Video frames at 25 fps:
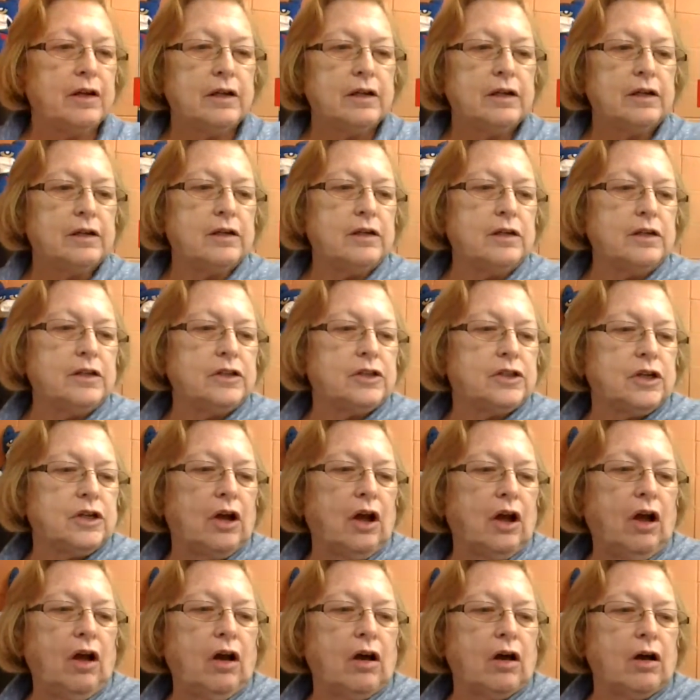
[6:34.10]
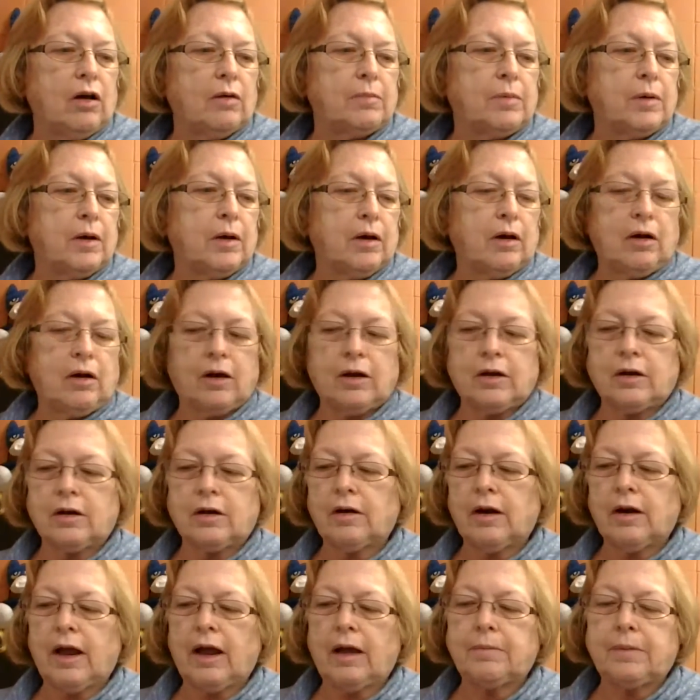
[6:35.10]
Good job on
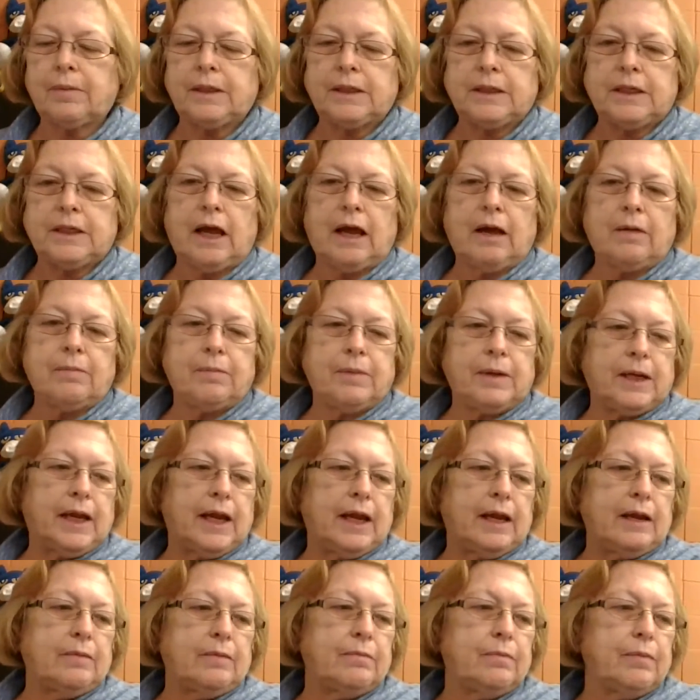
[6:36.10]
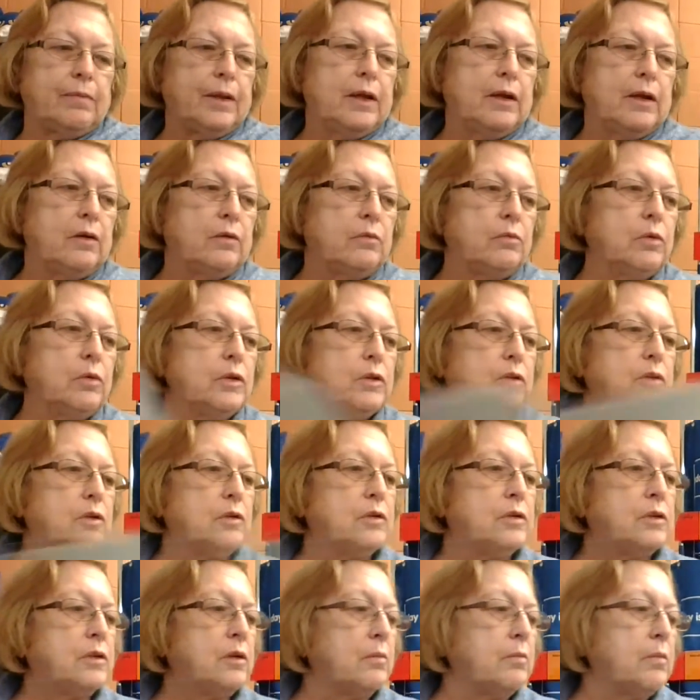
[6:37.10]
our Appy Tappy game. We'll do
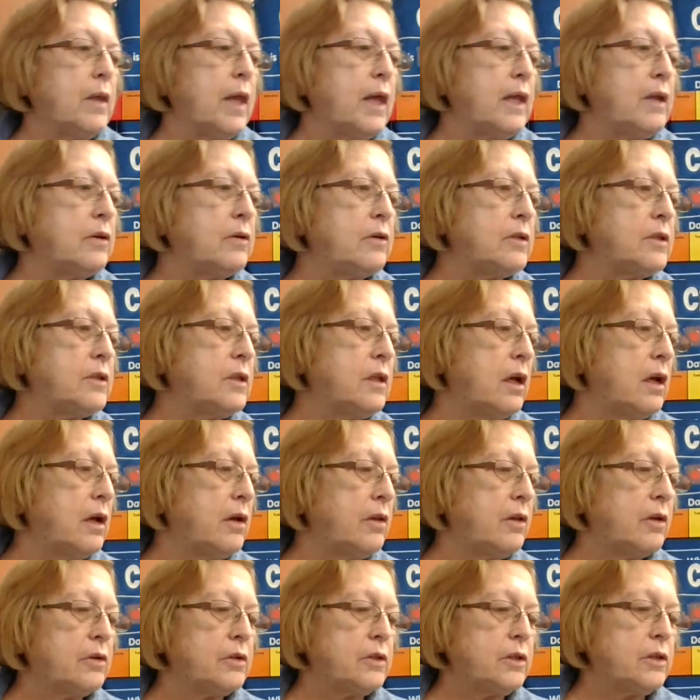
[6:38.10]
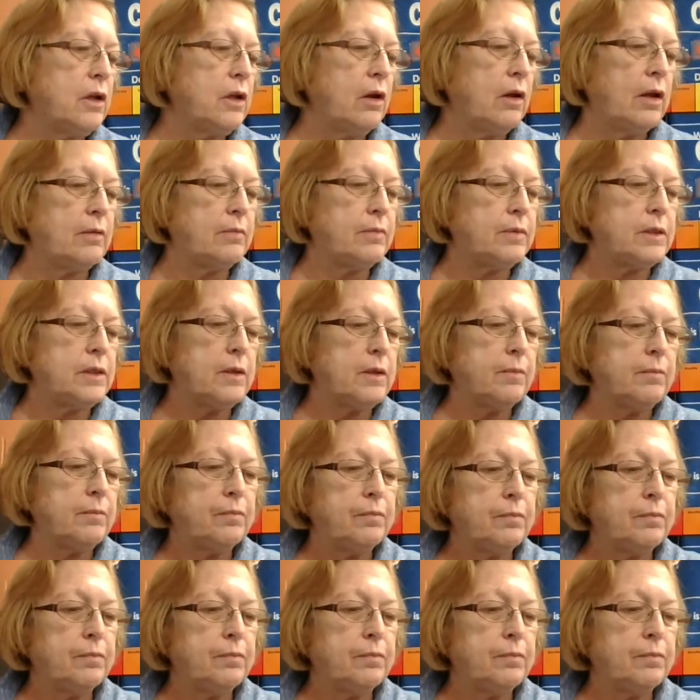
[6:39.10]
some letters other times.